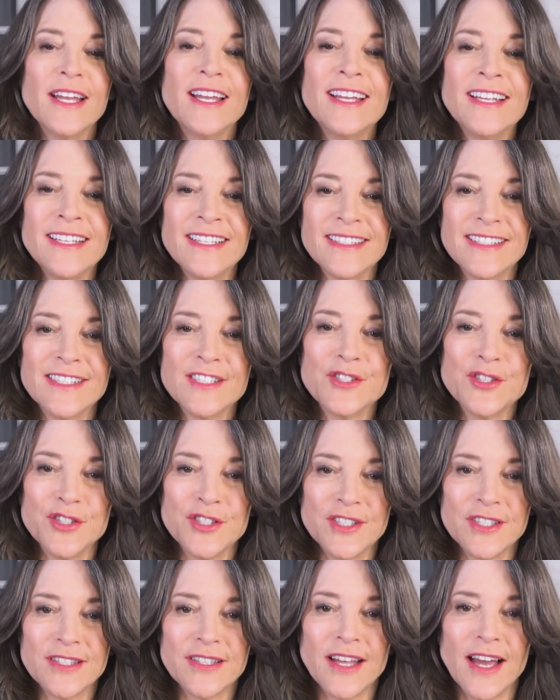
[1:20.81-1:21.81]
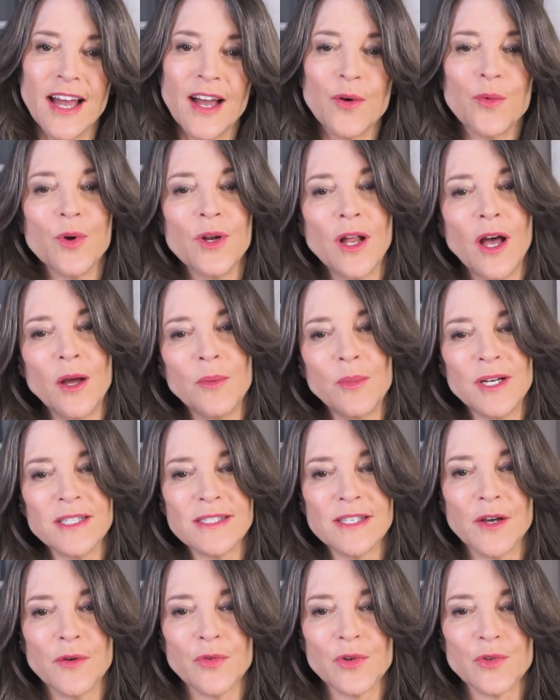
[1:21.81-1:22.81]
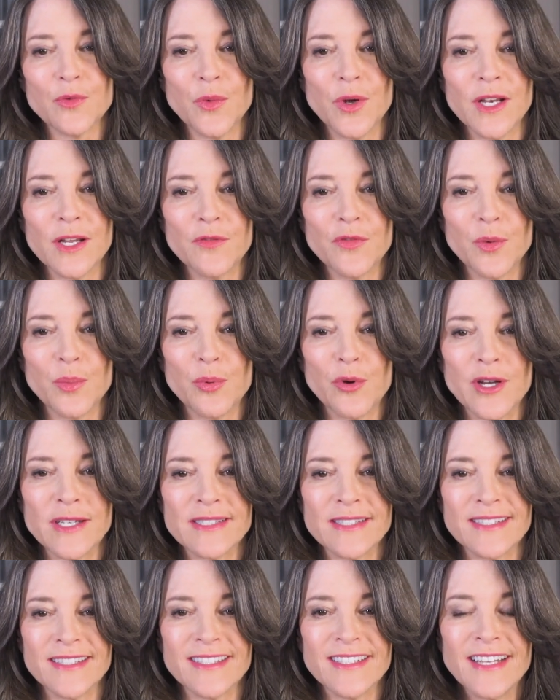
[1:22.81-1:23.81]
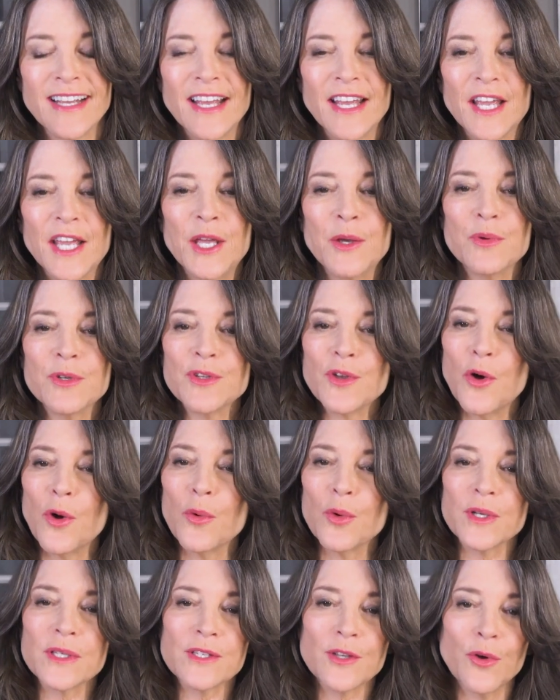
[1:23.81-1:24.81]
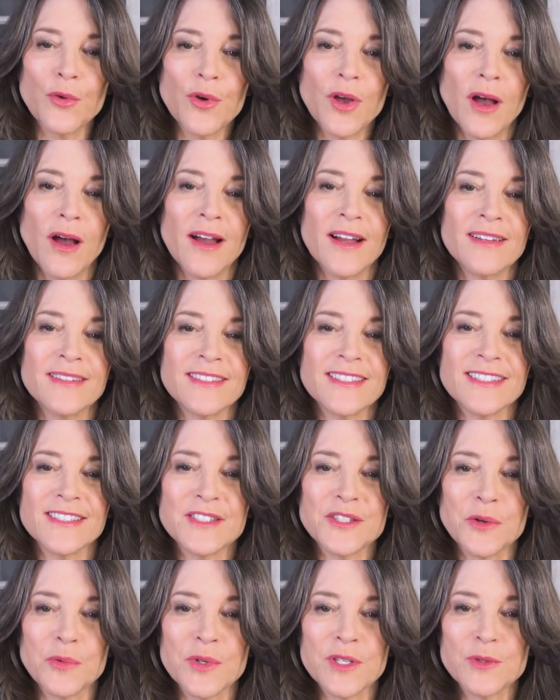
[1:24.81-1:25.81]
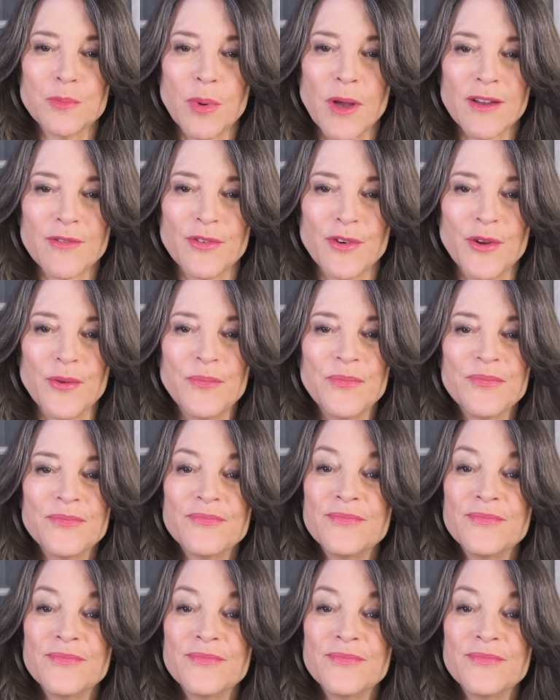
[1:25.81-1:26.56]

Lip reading: In addition to that, when I myself was running for president, he was always so kind and so respectful.